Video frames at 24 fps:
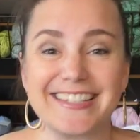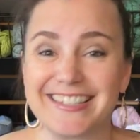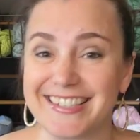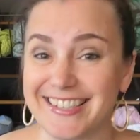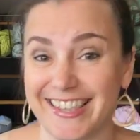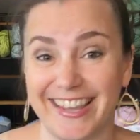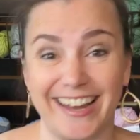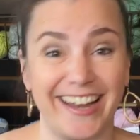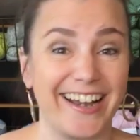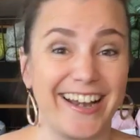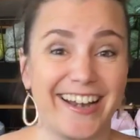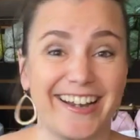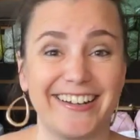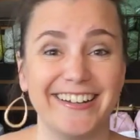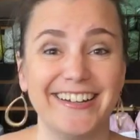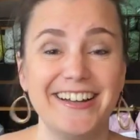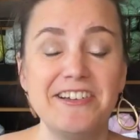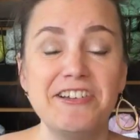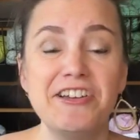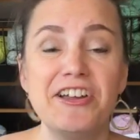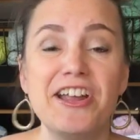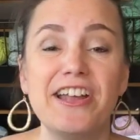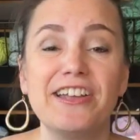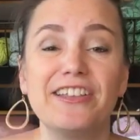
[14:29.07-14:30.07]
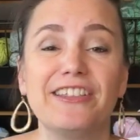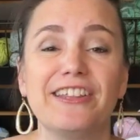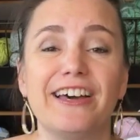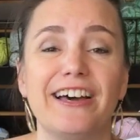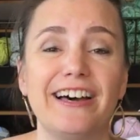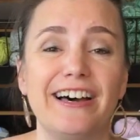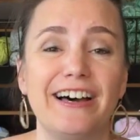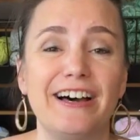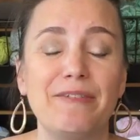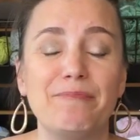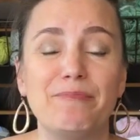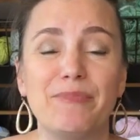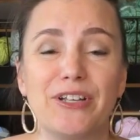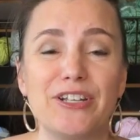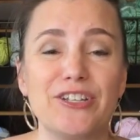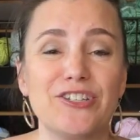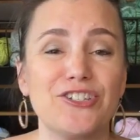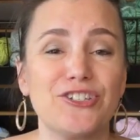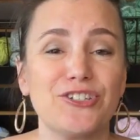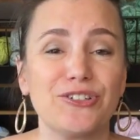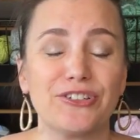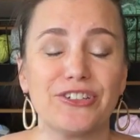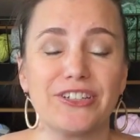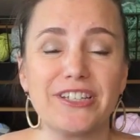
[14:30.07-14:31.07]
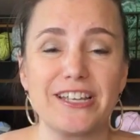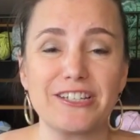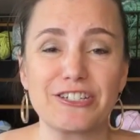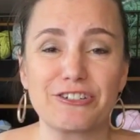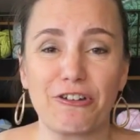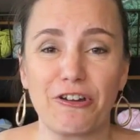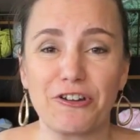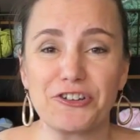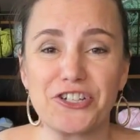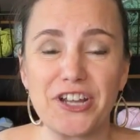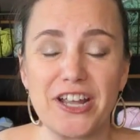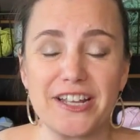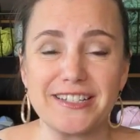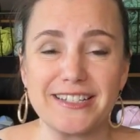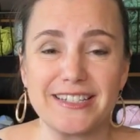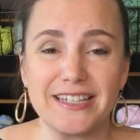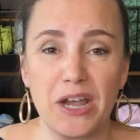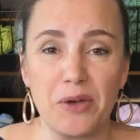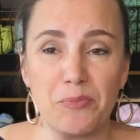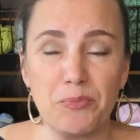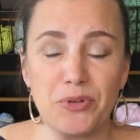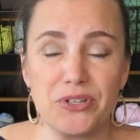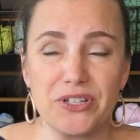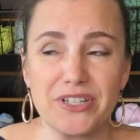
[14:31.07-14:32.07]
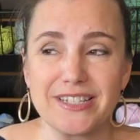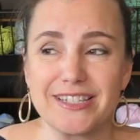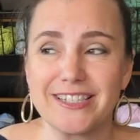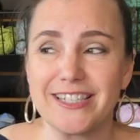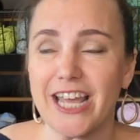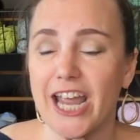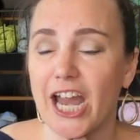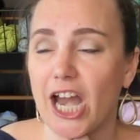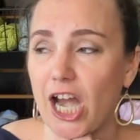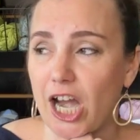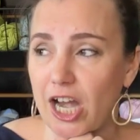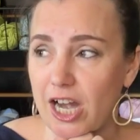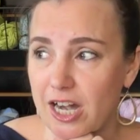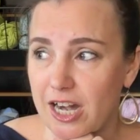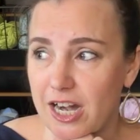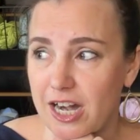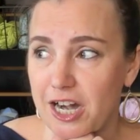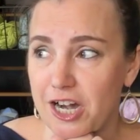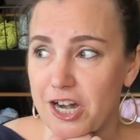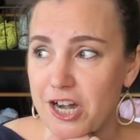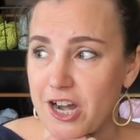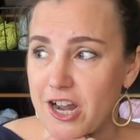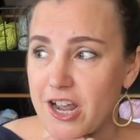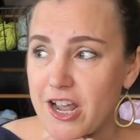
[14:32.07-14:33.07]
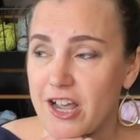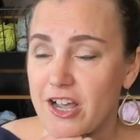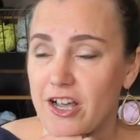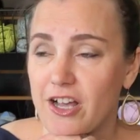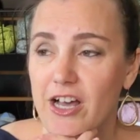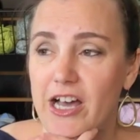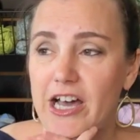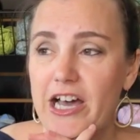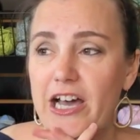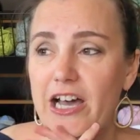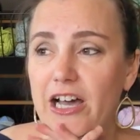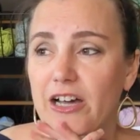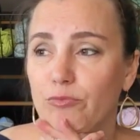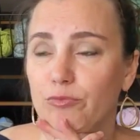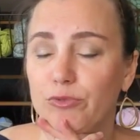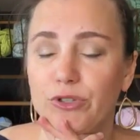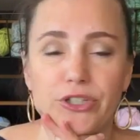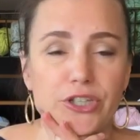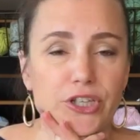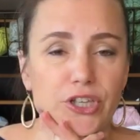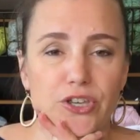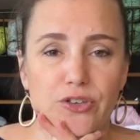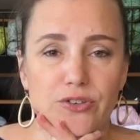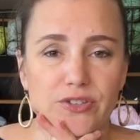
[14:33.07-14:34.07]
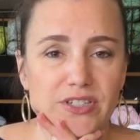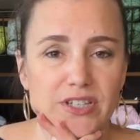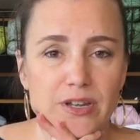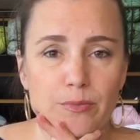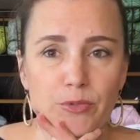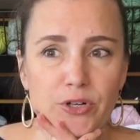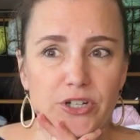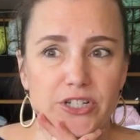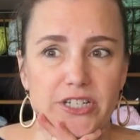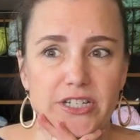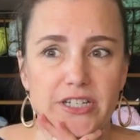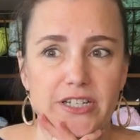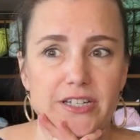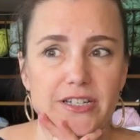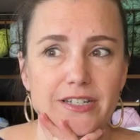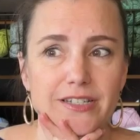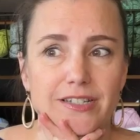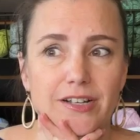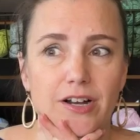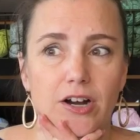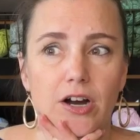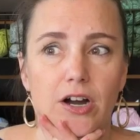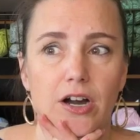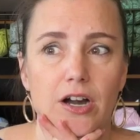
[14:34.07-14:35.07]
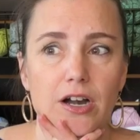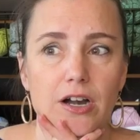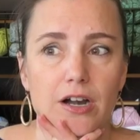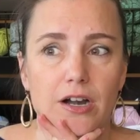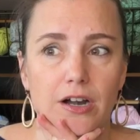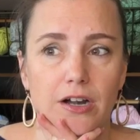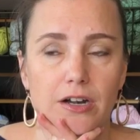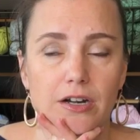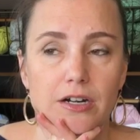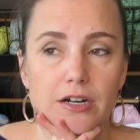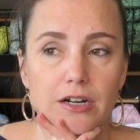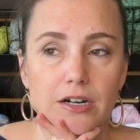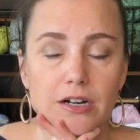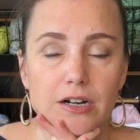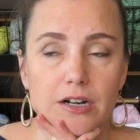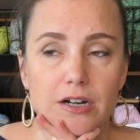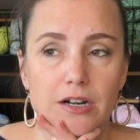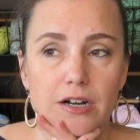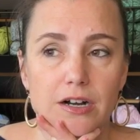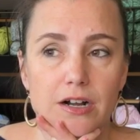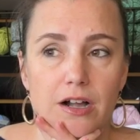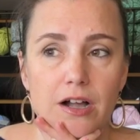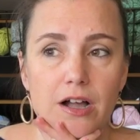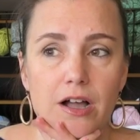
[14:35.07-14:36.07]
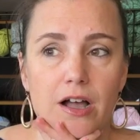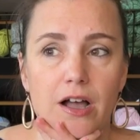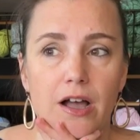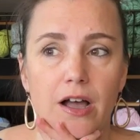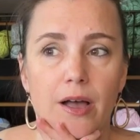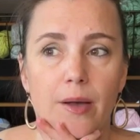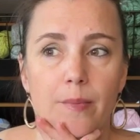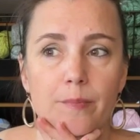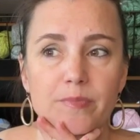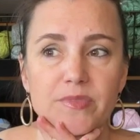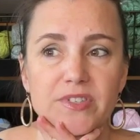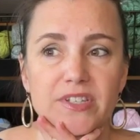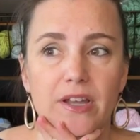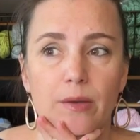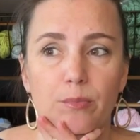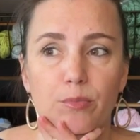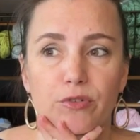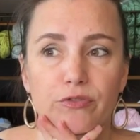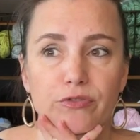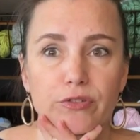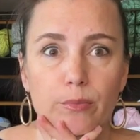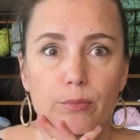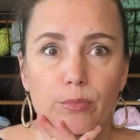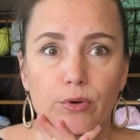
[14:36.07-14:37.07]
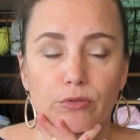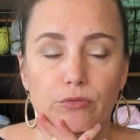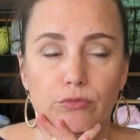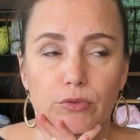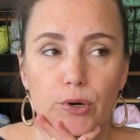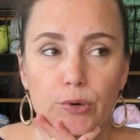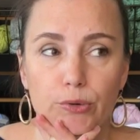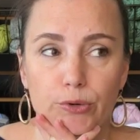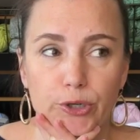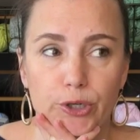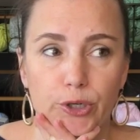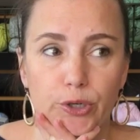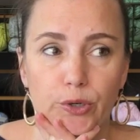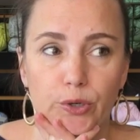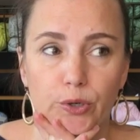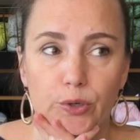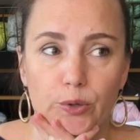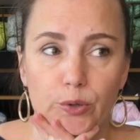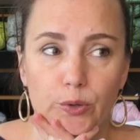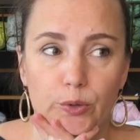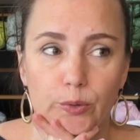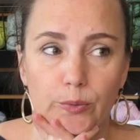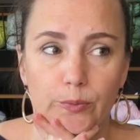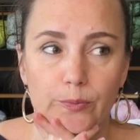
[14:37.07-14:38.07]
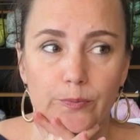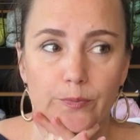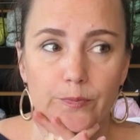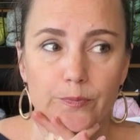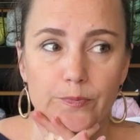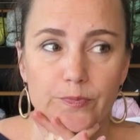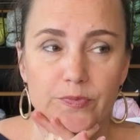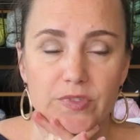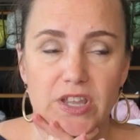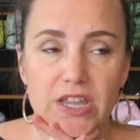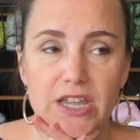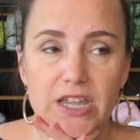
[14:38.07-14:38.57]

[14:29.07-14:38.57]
that's there. Um, Julia's crocheted sample is there. Uh, really cute summer tees. Our um, sample from Berroco.